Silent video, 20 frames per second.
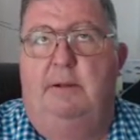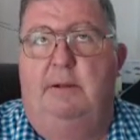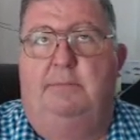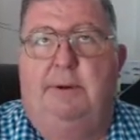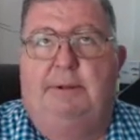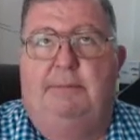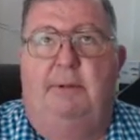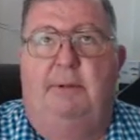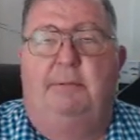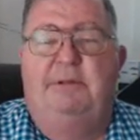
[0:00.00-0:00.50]

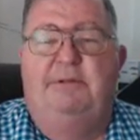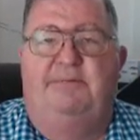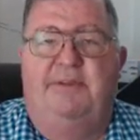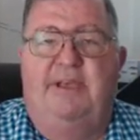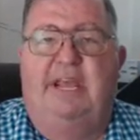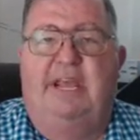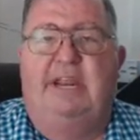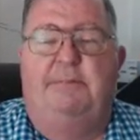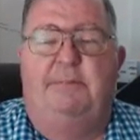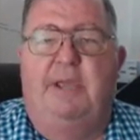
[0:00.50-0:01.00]
probably
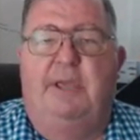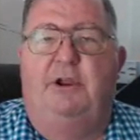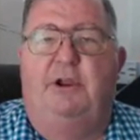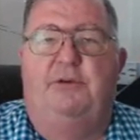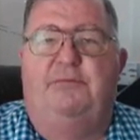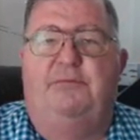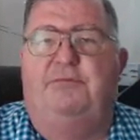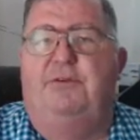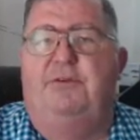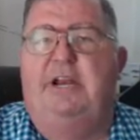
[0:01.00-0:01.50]
Fannie Mae
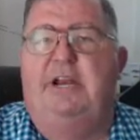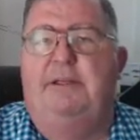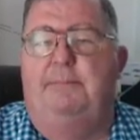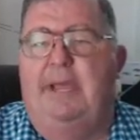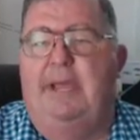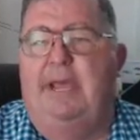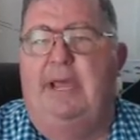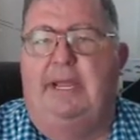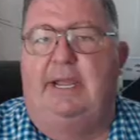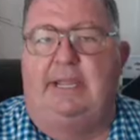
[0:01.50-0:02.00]
or Freddie
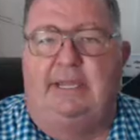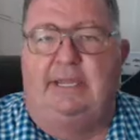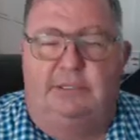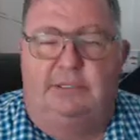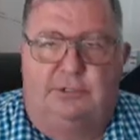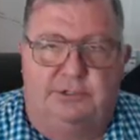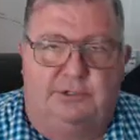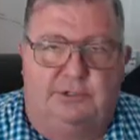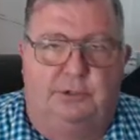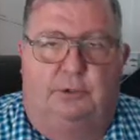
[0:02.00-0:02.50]
Mac
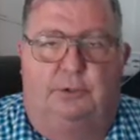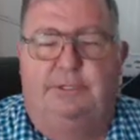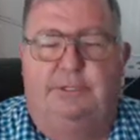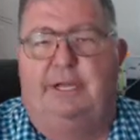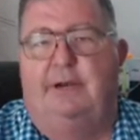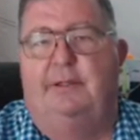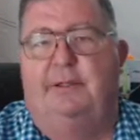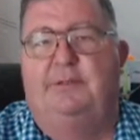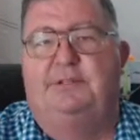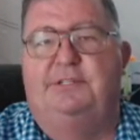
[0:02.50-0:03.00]
and sold
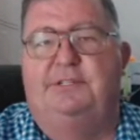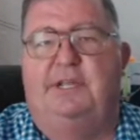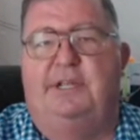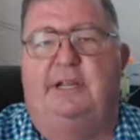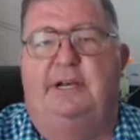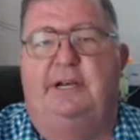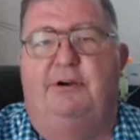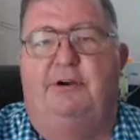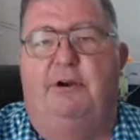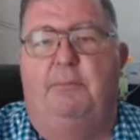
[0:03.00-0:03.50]
out on the
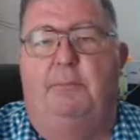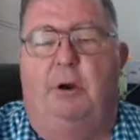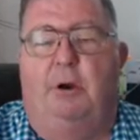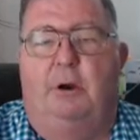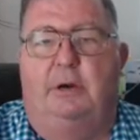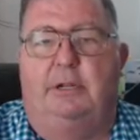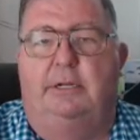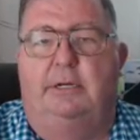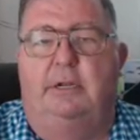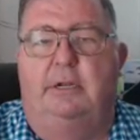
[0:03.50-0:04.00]
secondary
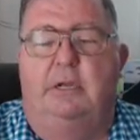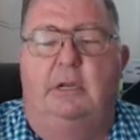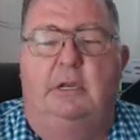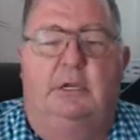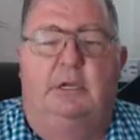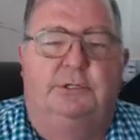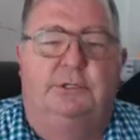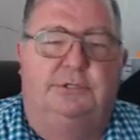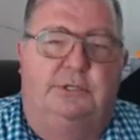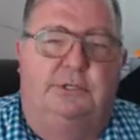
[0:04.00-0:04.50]
market.
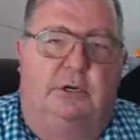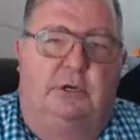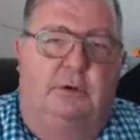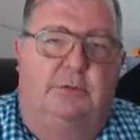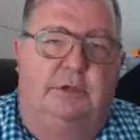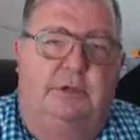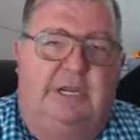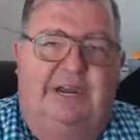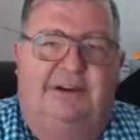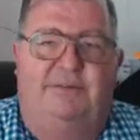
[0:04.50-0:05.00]
So
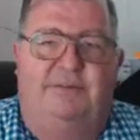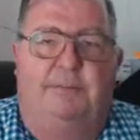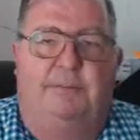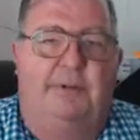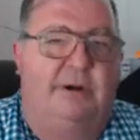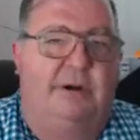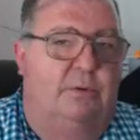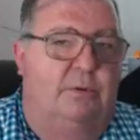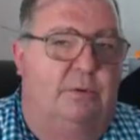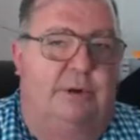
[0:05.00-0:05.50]
the
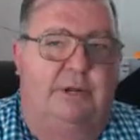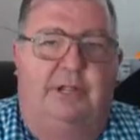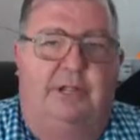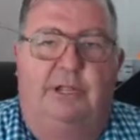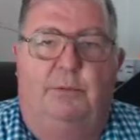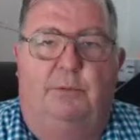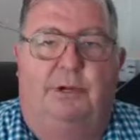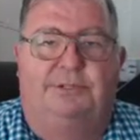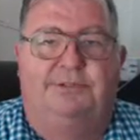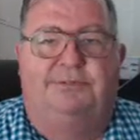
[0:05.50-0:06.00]
government really
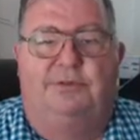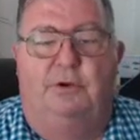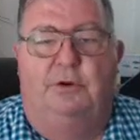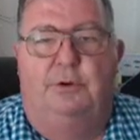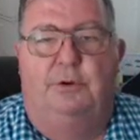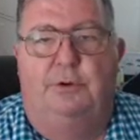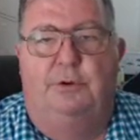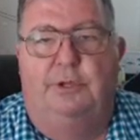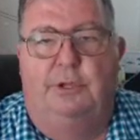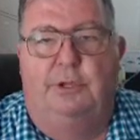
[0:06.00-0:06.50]
wants to know
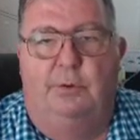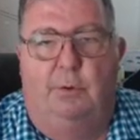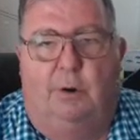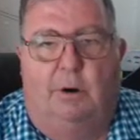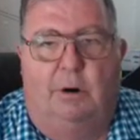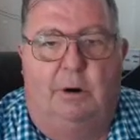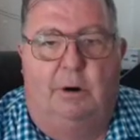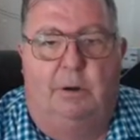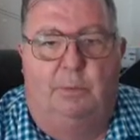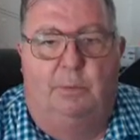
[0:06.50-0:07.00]
who you
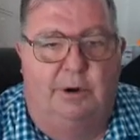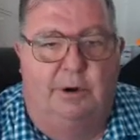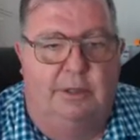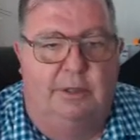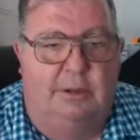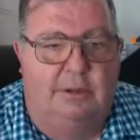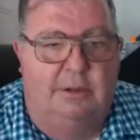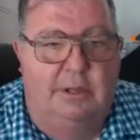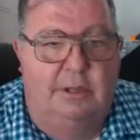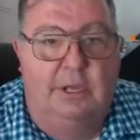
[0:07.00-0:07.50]
are and where
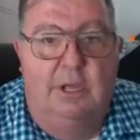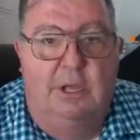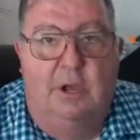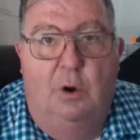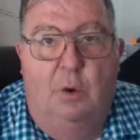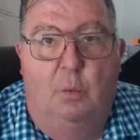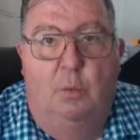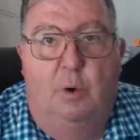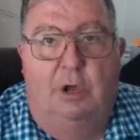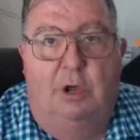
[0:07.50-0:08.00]
the
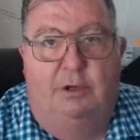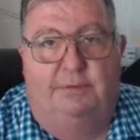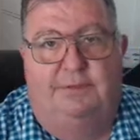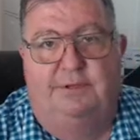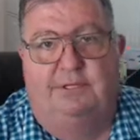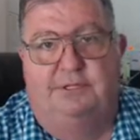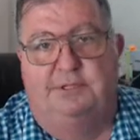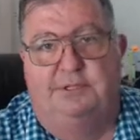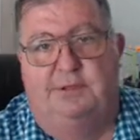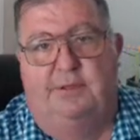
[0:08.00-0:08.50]
wealth
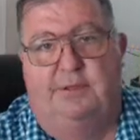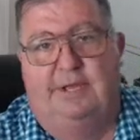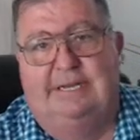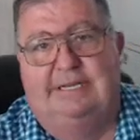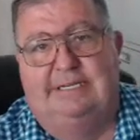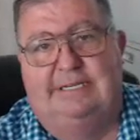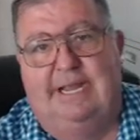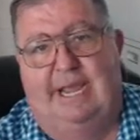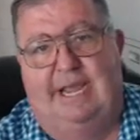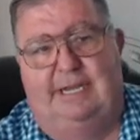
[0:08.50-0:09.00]
is so they
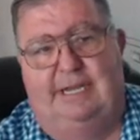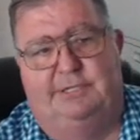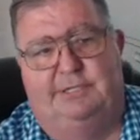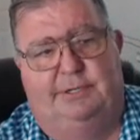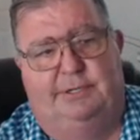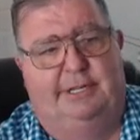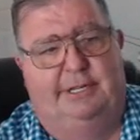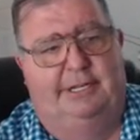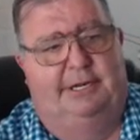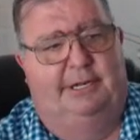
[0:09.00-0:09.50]
can tax
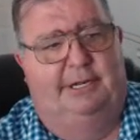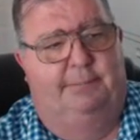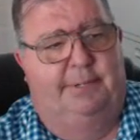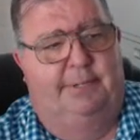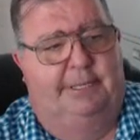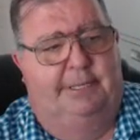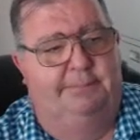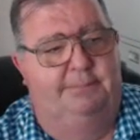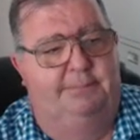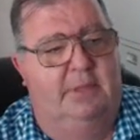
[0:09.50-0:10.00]
you a little
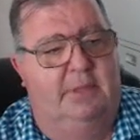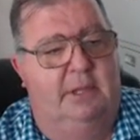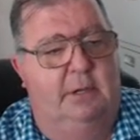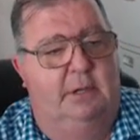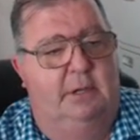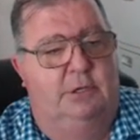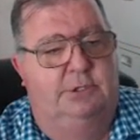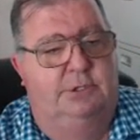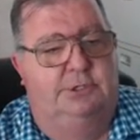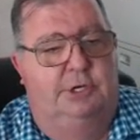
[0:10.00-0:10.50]
bit.
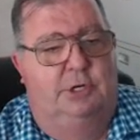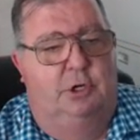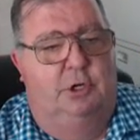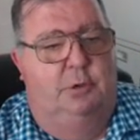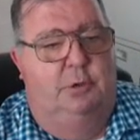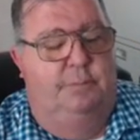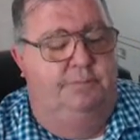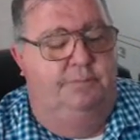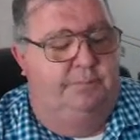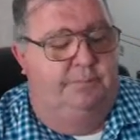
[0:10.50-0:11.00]

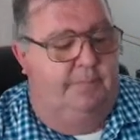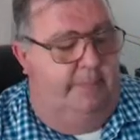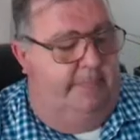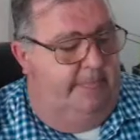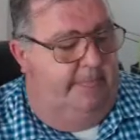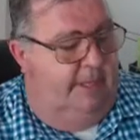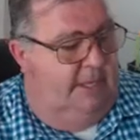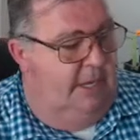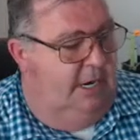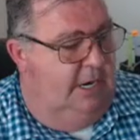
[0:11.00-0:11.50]
So
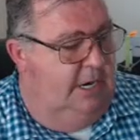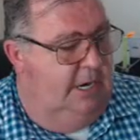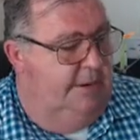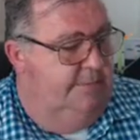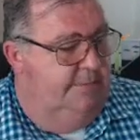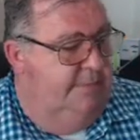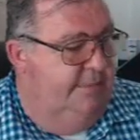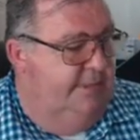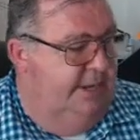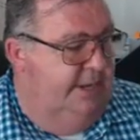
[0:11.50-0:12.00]

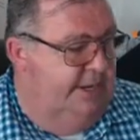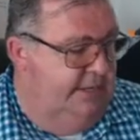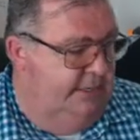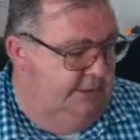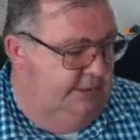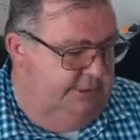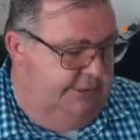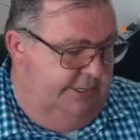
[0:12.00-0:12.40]
we